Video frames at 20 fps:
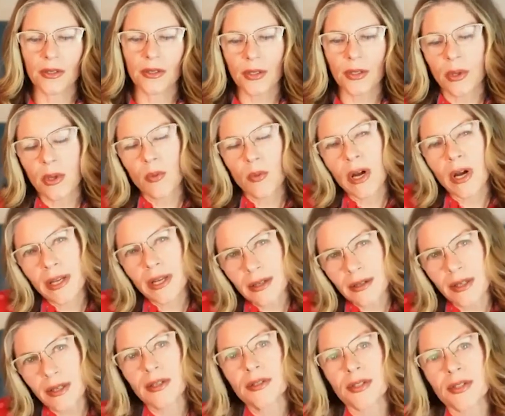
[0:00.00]
so we want
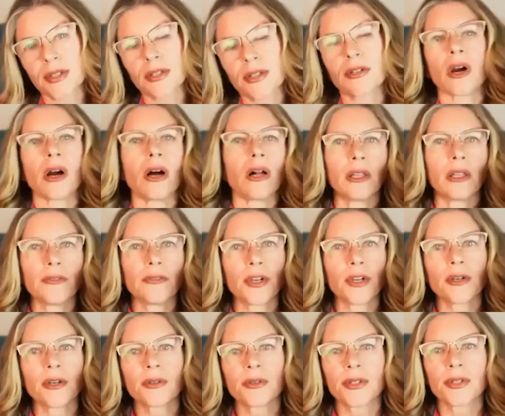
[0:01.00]
to consider all of
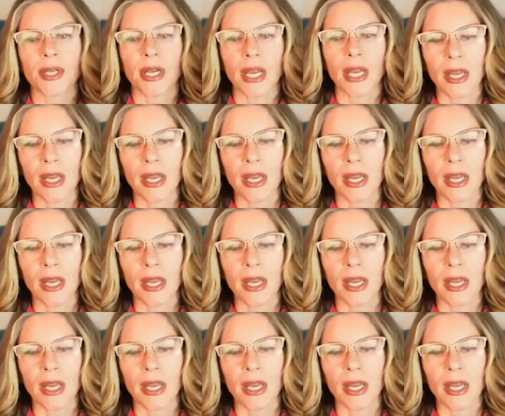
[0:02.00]
those.